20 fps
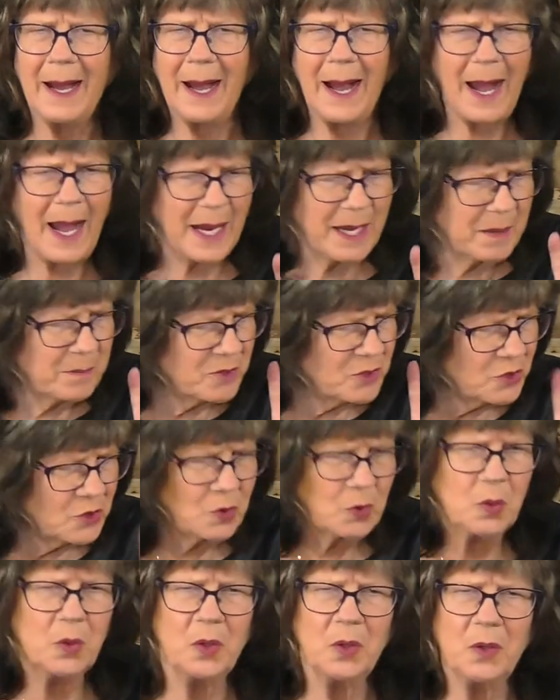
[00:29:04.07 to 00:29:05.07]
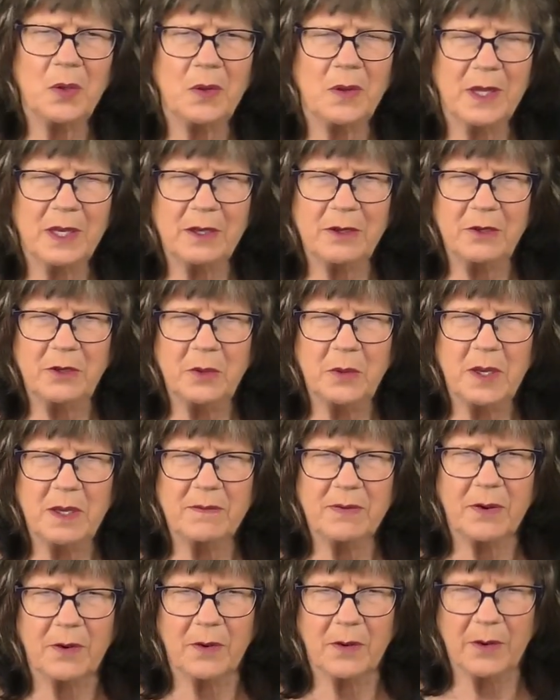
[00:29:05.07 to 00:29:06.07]
I am sure that you
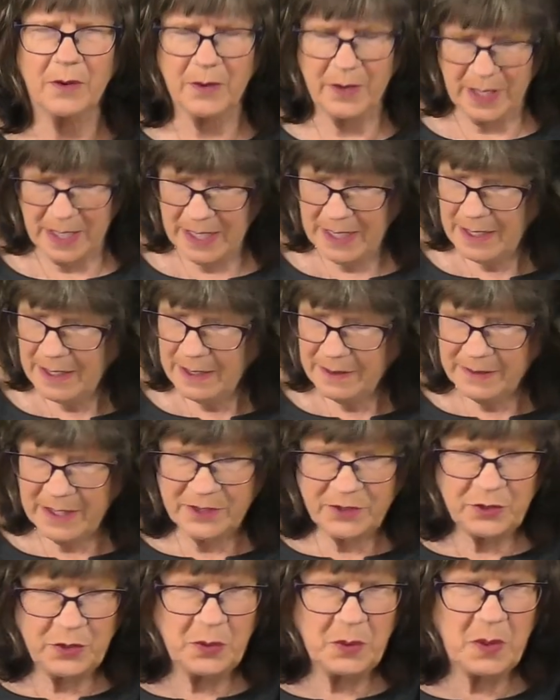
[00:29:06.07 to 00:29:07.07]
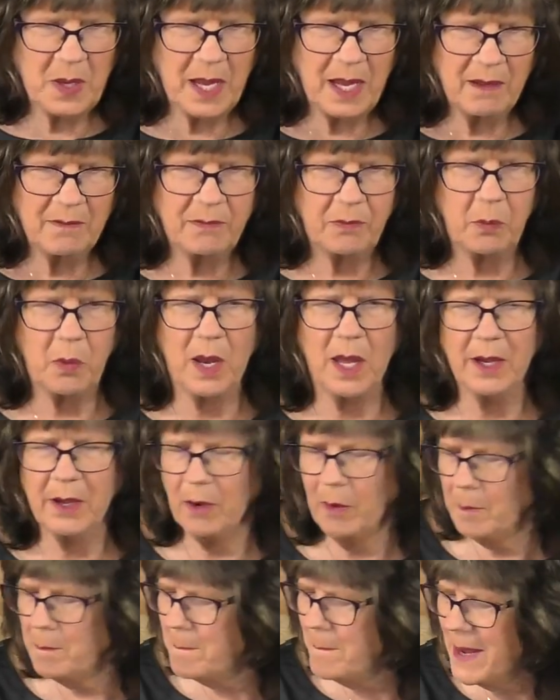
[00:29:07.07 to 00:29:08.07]
have heard, that you have
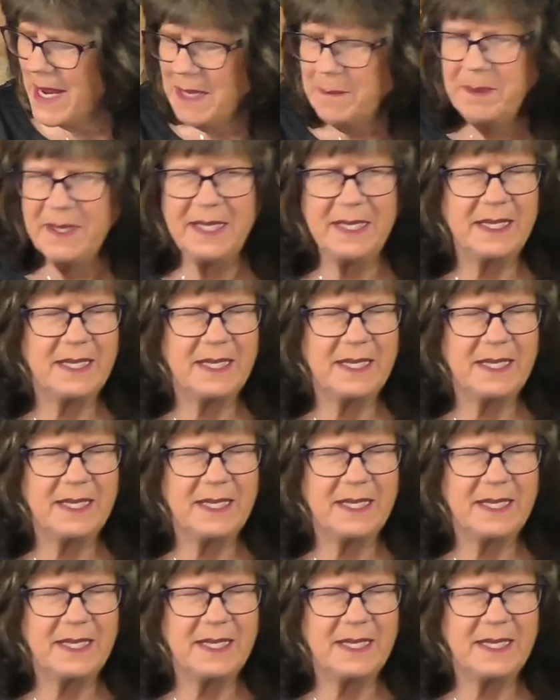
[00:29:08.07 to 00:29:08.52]
read, or maybe